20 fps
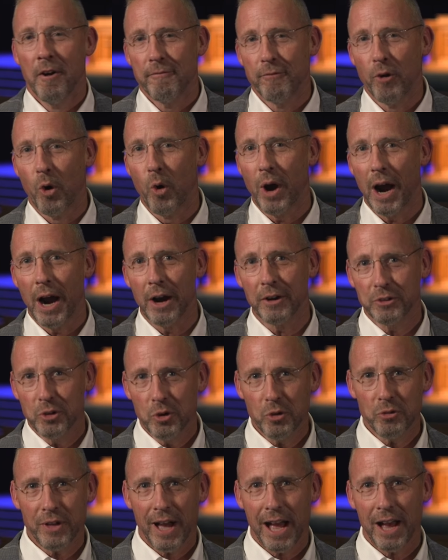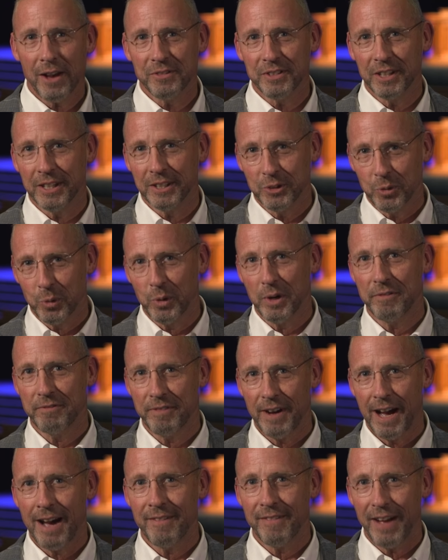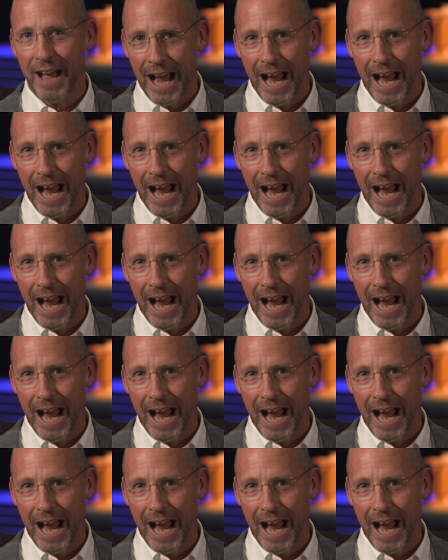for our 2025